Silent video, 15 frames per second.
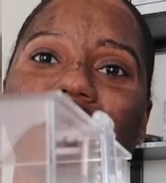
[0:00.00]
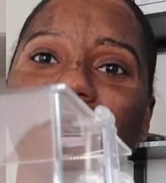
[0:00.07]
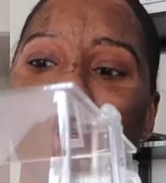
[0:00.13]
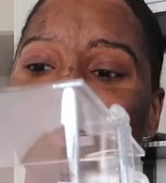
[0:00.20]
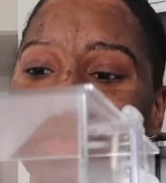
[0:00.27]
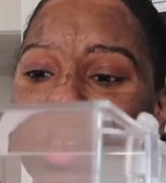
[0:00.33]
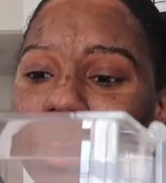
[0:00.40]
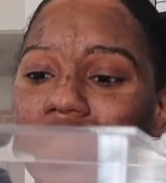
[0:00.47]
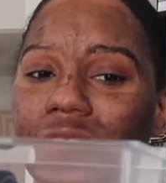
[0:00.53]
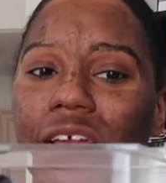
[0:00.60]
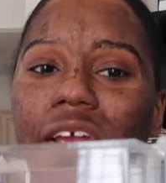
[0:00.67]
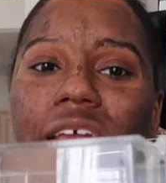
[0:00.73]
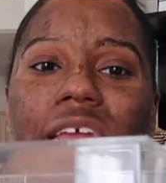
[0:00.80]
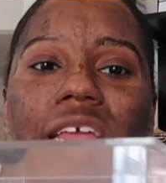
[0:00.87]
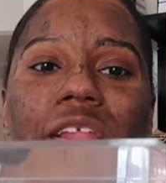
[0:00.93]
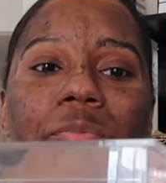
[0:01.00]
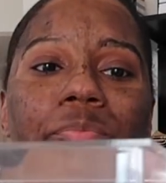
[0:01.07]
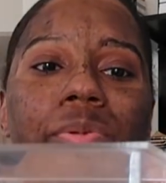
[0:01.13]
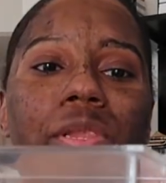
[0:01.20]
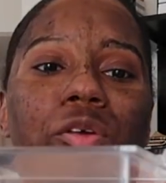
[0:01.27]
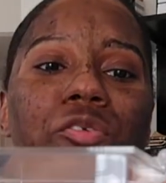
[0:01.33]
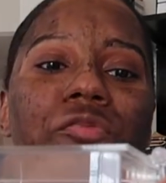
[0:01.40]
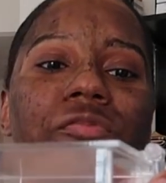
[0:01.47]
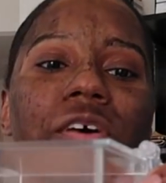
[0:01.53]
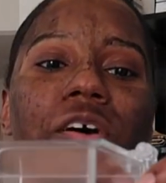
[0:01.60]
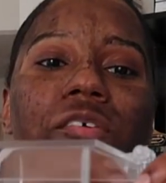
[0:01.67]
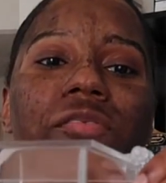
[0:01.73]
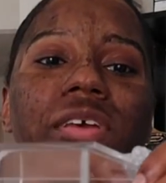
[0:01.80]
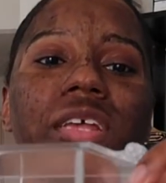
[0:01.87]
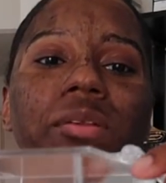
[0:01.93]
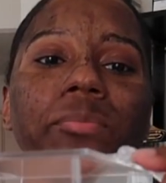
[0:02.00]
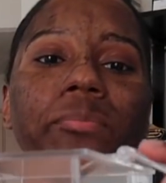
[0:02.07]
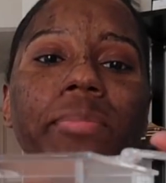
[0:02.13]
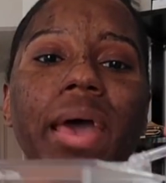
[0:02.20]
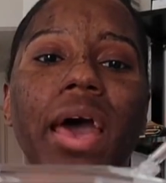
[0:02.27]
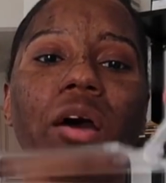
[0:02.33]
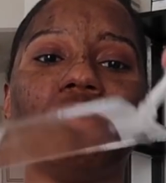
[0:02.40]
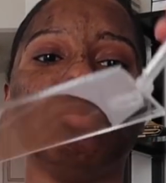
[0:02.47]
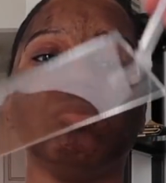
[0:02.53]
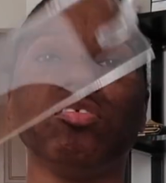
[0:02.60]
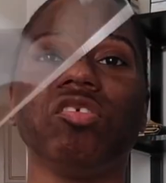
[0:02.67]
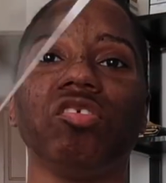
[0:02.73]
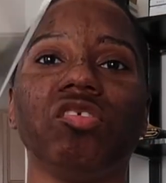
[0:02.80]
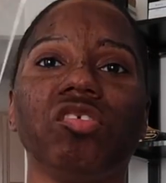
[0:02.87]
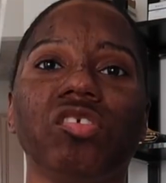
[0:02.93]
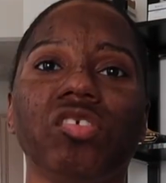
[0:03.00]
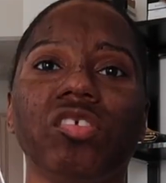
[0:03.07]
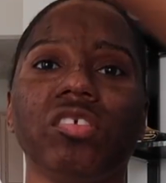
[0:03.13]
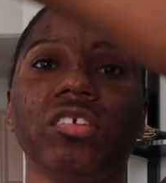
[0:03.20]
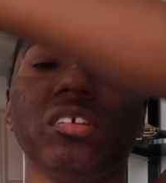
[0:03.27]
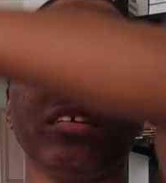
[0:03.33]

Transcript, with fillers: something in there in a blue velvet pouch.